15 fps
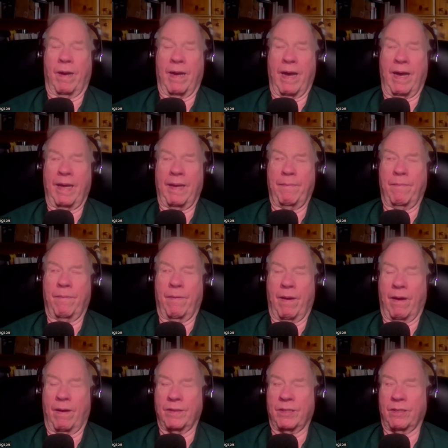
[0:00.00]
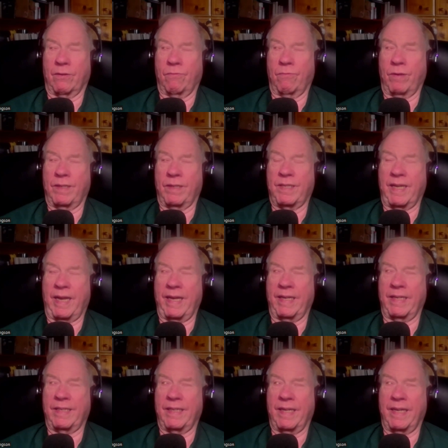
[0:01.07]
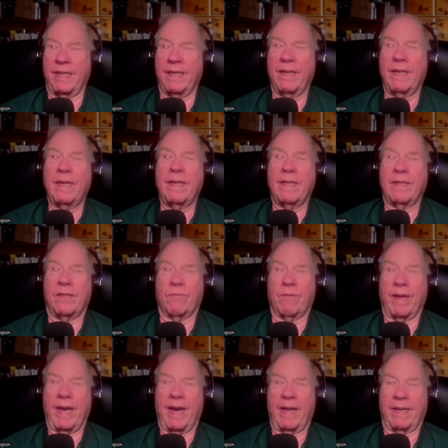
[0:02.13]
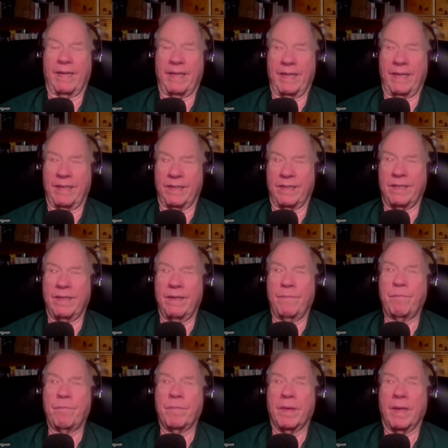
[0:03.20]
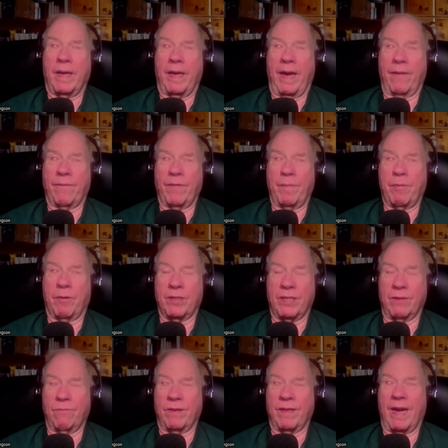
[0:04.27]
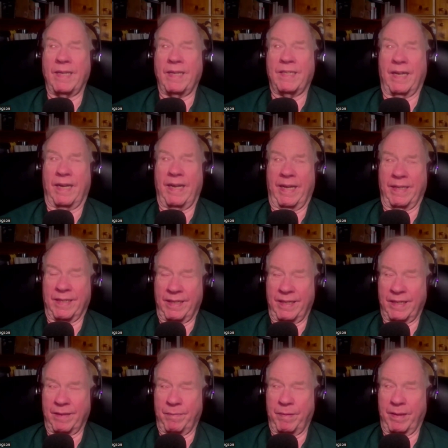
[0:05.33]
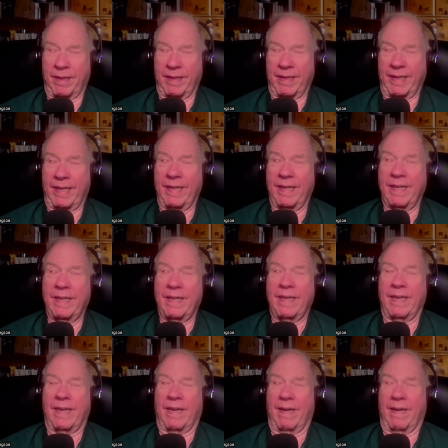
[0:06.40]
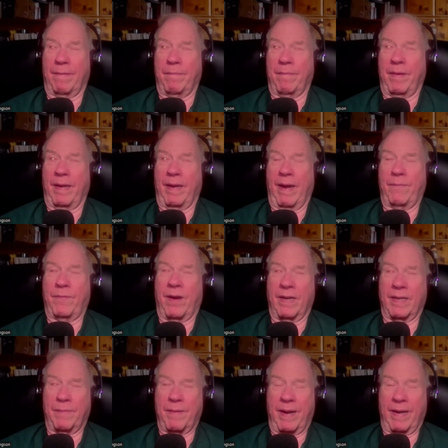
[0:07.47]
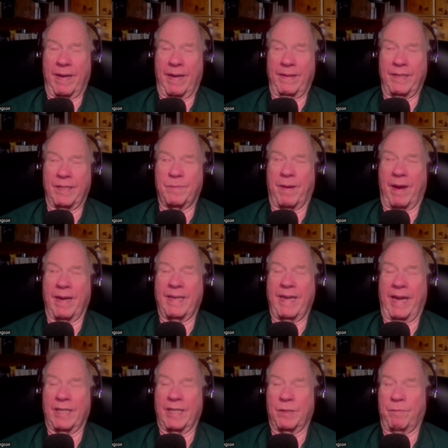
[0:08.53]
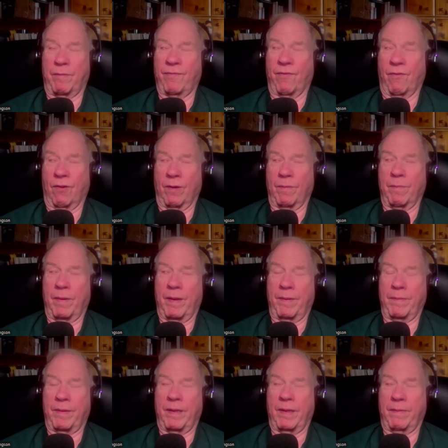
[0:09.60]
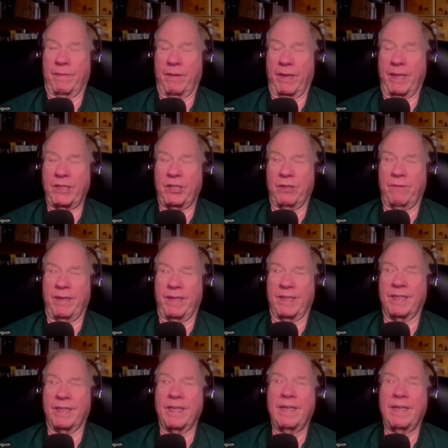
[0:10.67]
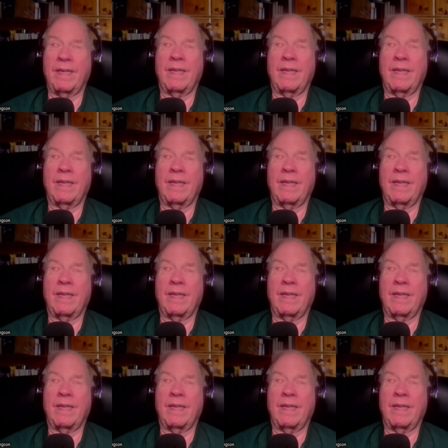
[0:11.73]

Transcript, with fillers: what I also would say is that the reality is every person with eyesight has a disability. Um, and I've talked about it on this podcast before. The, the issue is